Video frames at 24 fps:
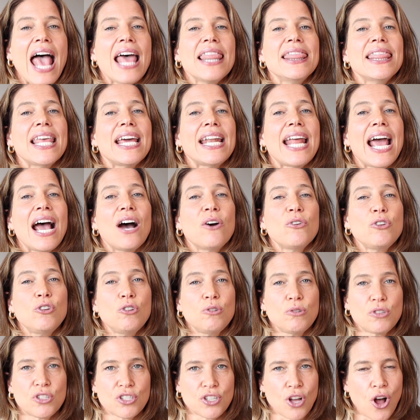and then how you
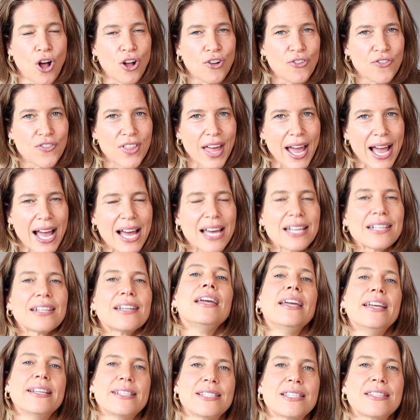solve that
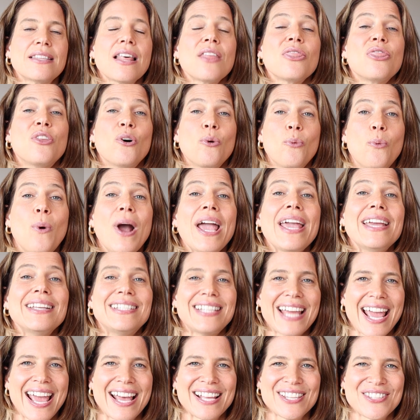is the way
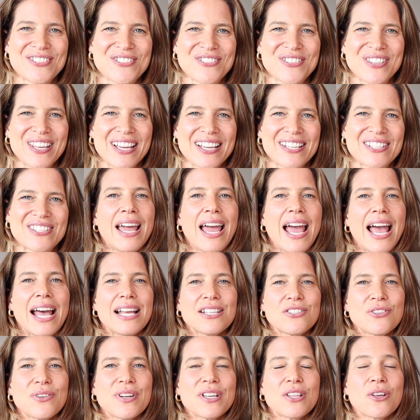to answer this.
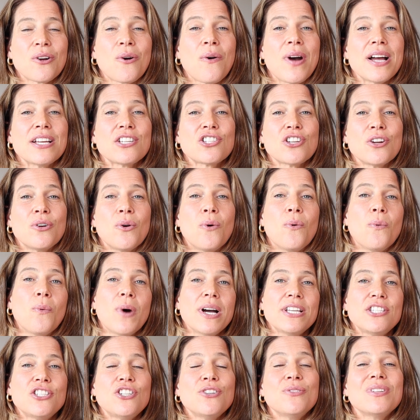Answering the question,
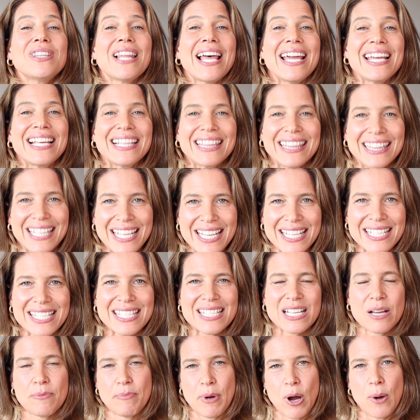what do you like least
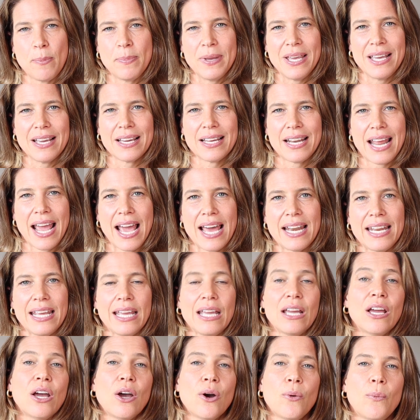about being a
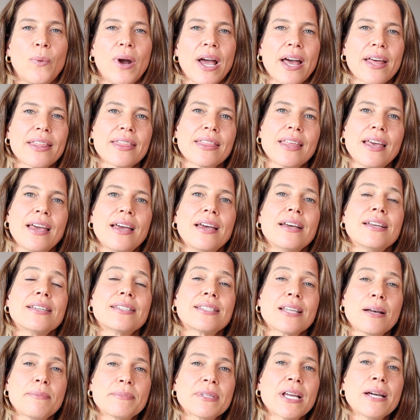nanny, with
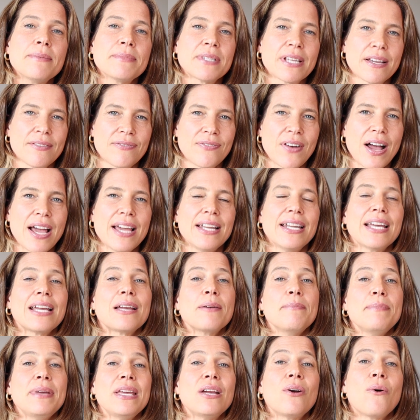sometimes I find it
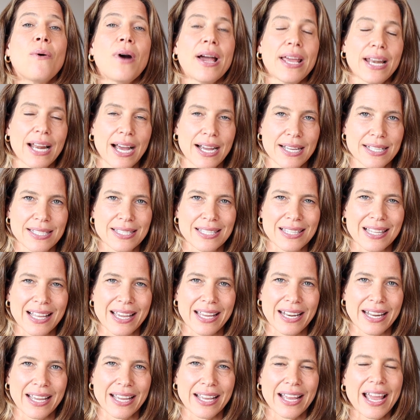can be quite
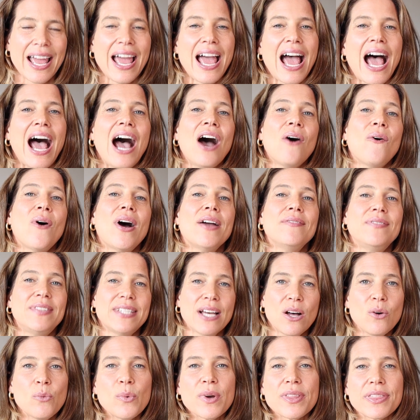isolating. How I've
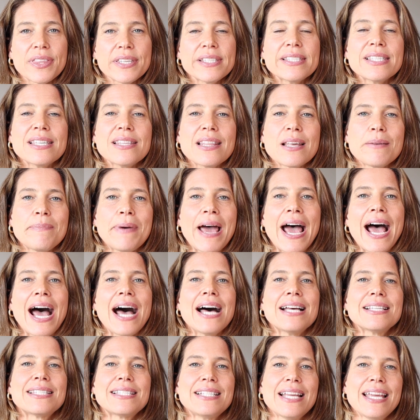dealt with this in the
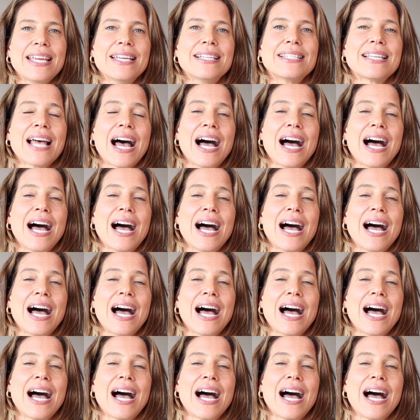past is